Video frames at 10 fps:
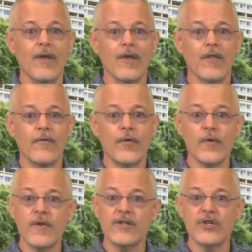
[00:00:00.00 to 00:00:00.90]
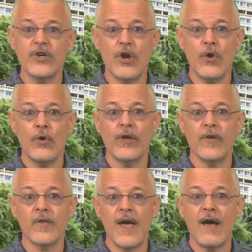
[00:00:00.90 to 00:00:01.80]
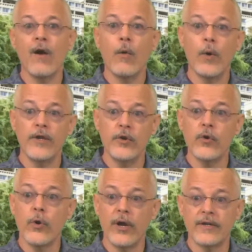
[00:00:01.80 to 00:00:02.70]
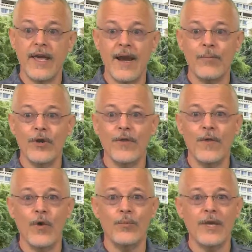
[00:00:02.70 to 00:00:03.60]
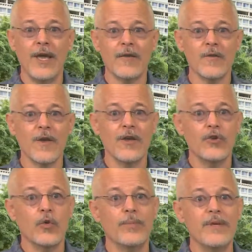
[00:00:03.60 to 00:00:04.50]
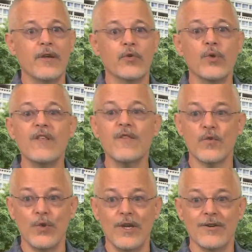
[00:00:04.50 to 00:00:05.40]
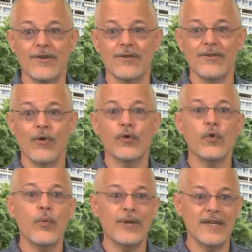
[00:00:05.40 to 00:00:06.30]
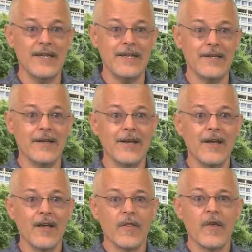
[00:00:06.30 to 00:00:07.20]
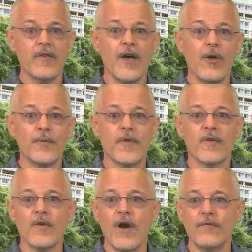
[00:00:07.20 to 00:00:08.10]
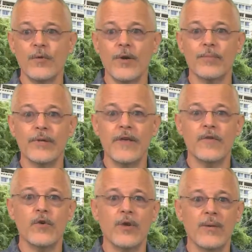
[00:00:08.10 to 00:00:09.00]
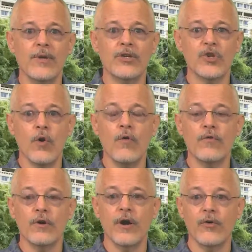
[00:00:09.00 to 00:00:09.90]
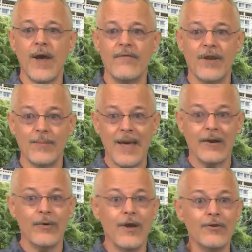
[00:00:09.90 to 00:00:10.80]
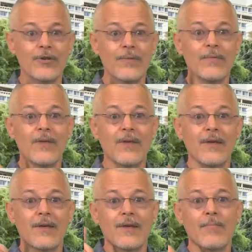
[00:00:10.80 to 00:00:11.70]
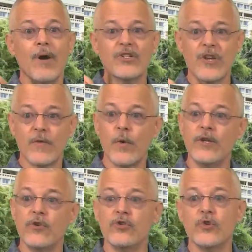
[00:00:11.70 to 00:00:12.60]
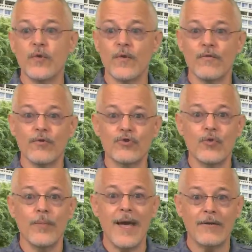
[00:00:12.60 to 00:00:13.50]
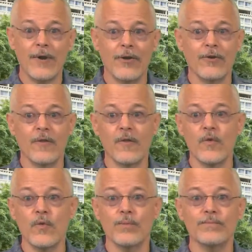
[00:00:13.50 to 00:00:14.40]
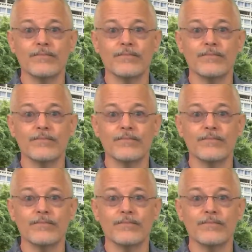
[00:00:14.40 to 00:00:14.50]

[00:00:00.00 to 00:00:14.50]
The first thing to know is that when you go on camera in the OBS, you're being green screened or chroma keyed. This helps the software place your image over a graphic background, much as when you choose a virtual background in Zoom.